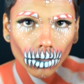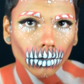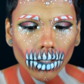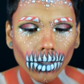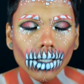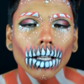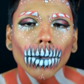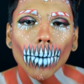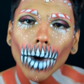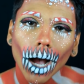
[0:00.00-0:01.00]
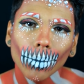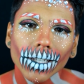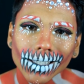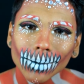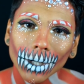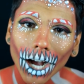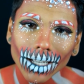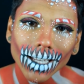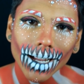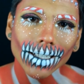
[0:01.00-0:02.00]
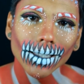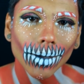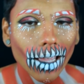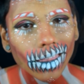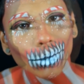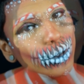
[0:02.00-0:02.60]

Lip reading: I'm going to pop in some contacts and we're